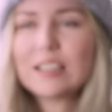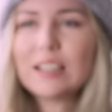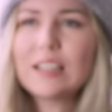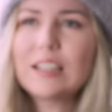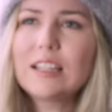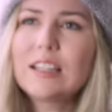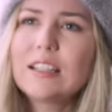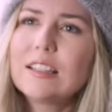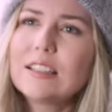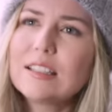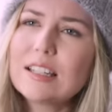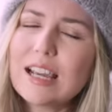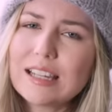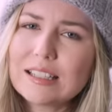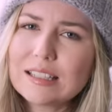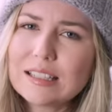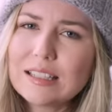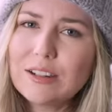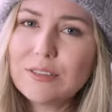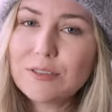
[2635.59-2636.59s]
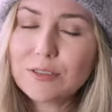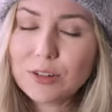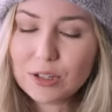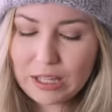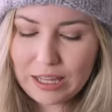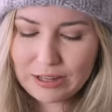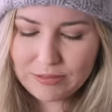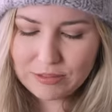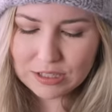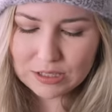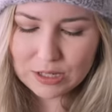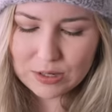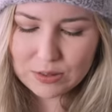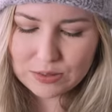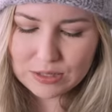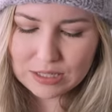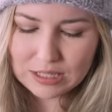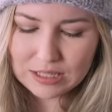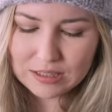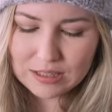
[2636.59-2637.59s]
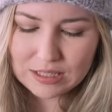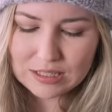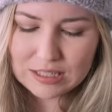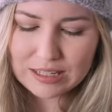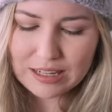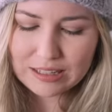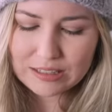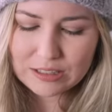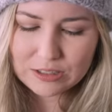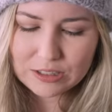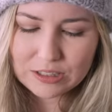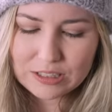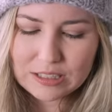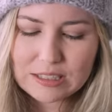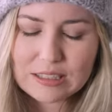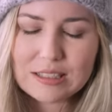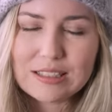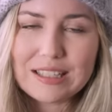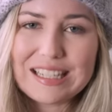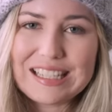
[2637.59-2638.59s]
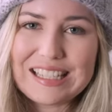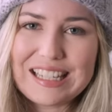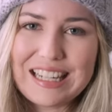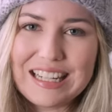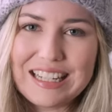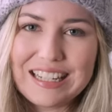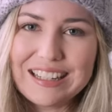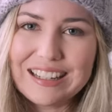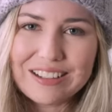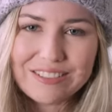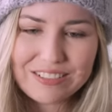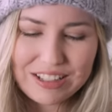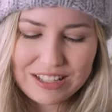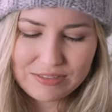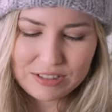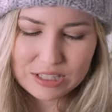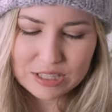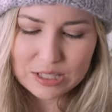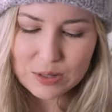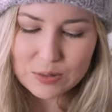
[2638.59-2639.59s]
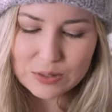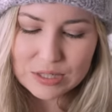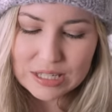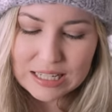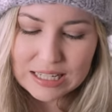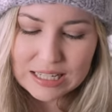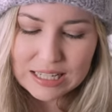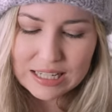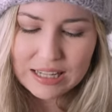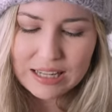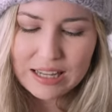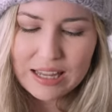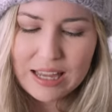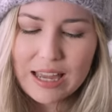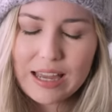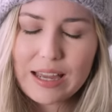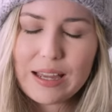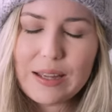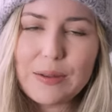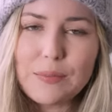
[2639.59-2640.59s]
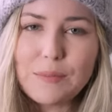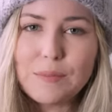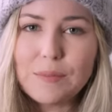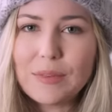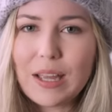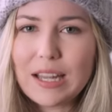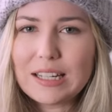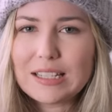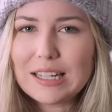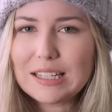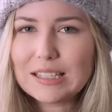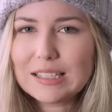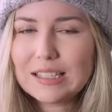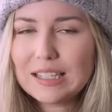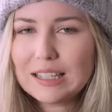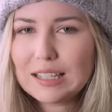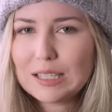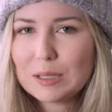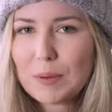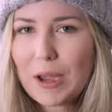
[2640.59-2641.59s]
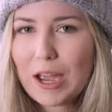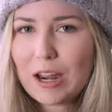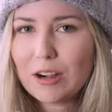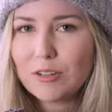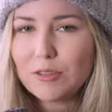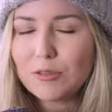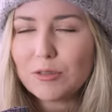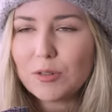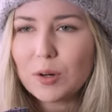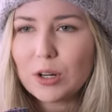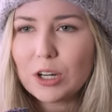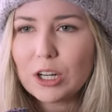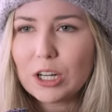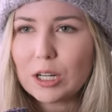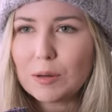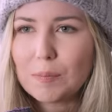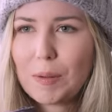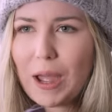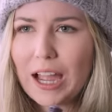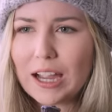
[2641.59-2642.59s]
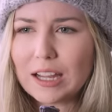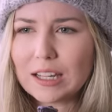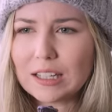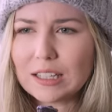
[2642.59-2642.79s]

I test knit for Life is Cozy. The designer is Ksenia of Life is Cozy. Um, I test knit this pattern for her back